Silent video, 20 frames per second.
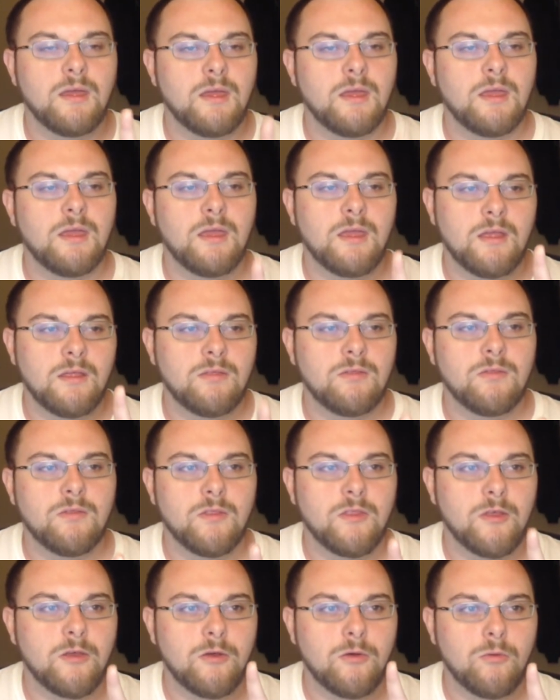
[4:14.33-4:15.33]
in
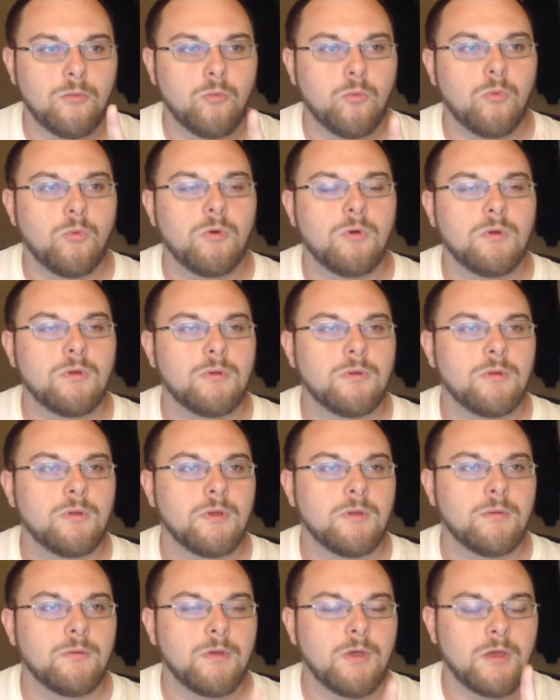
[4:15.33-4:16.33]
the
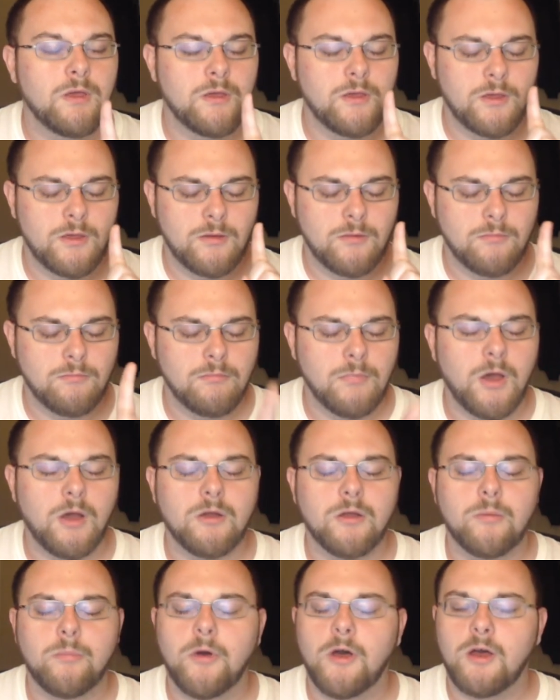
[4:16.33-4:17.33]

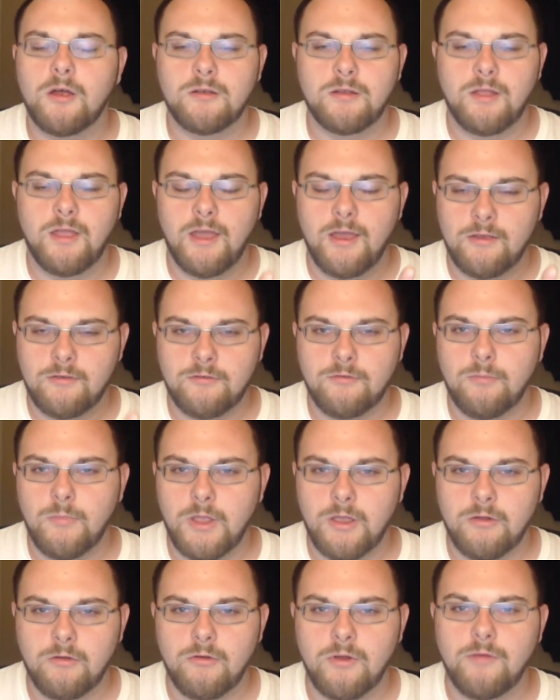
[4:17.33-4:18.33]
manga podcast me
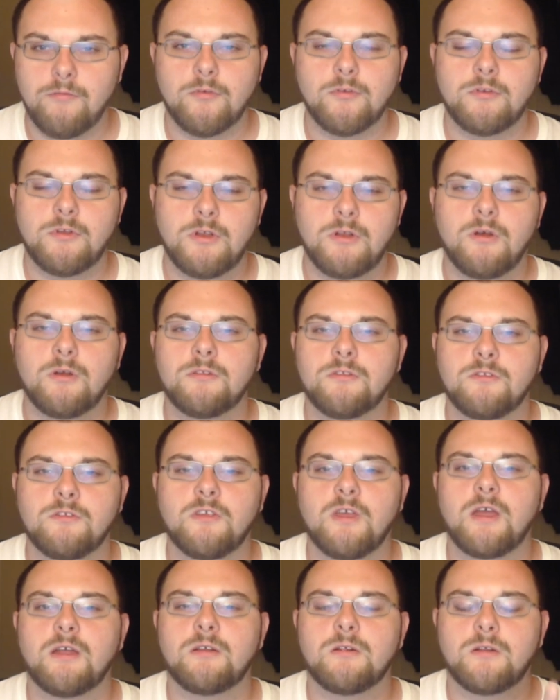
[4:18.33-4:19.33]
and Griever did on
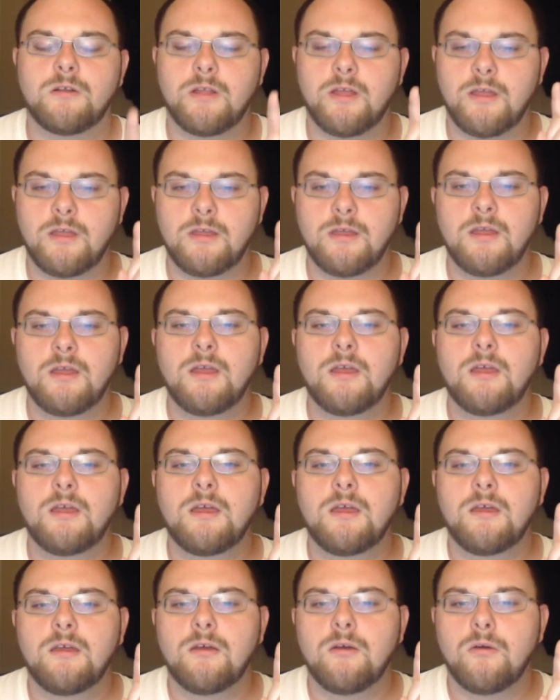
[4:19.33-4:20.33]
Saturday.
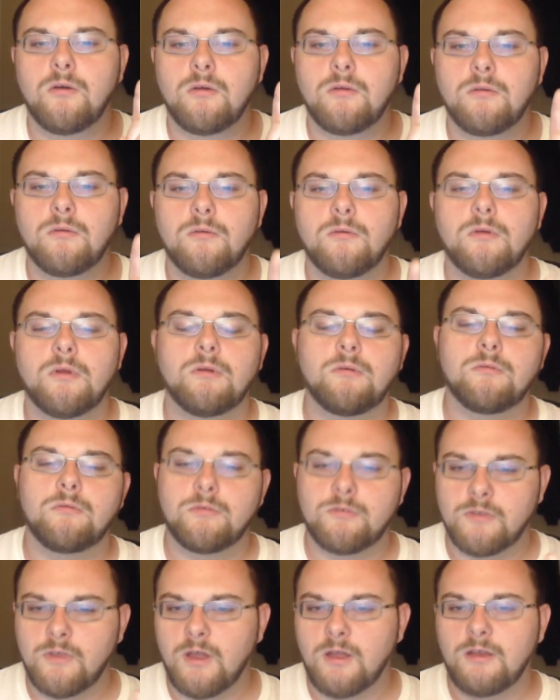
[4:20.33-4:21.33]
It
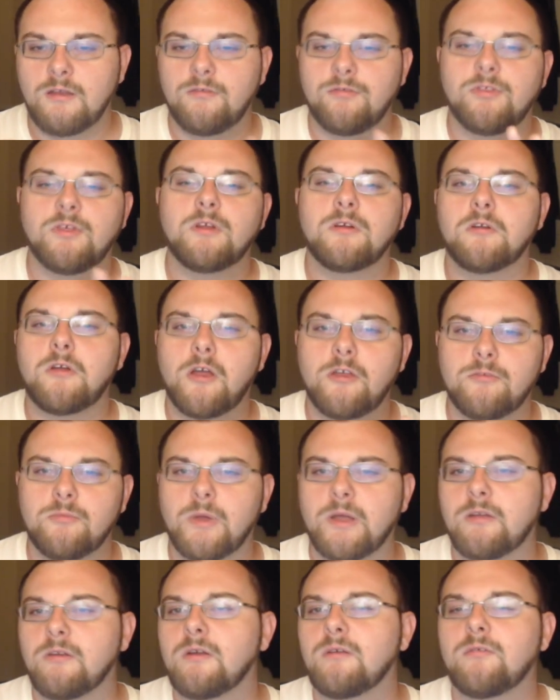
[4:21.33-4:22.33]
was kind of theorized by
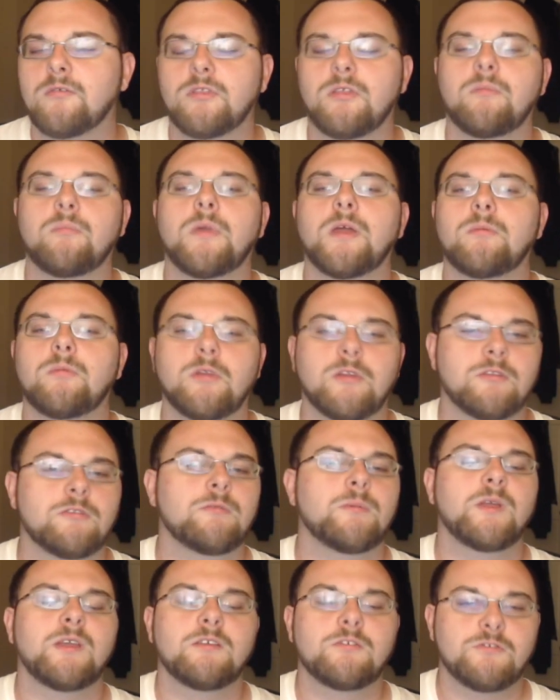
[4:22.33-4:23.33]
Griever that maybe it's
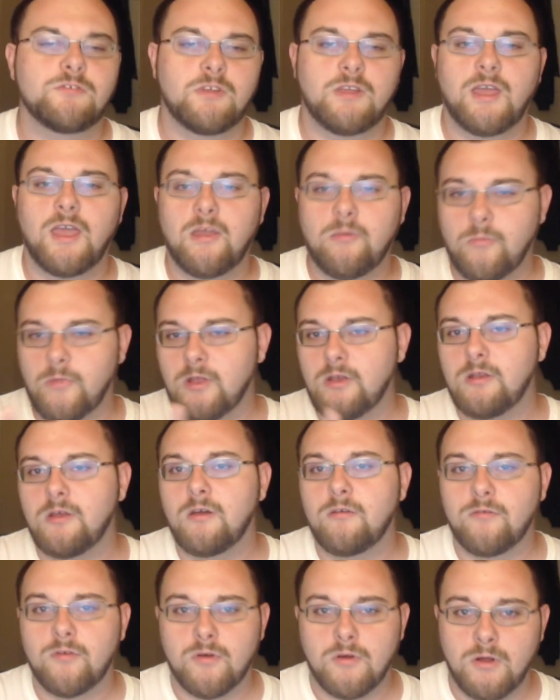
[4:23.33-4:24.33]
because she came in
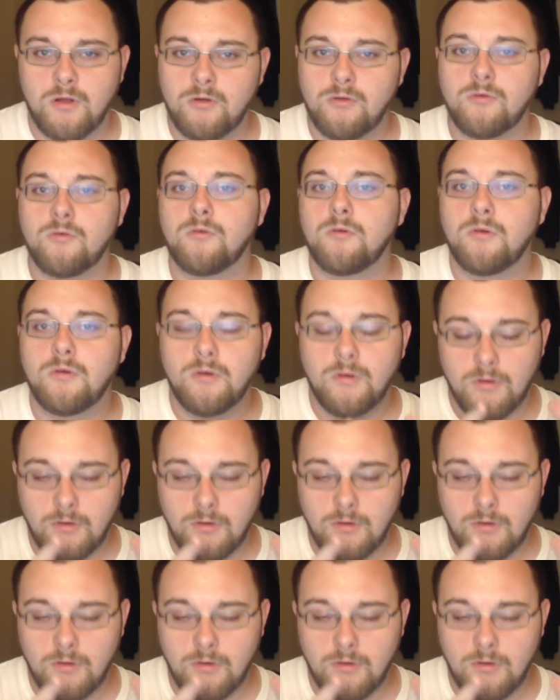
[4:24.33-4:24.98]
of her own